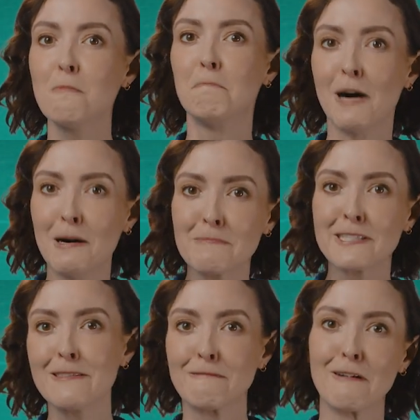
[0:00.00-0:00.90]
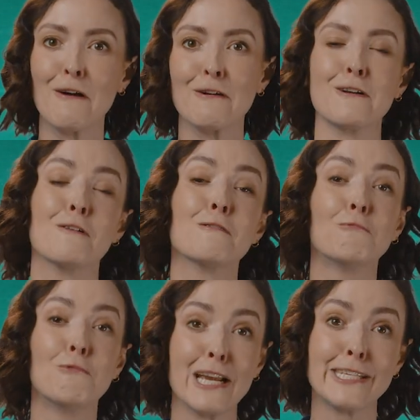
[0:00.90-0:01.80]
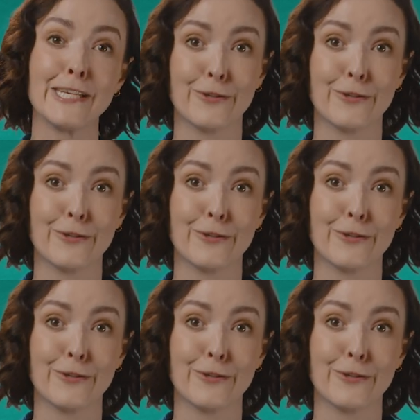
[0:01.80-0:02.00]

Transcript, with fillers: bumps in the road on the way to your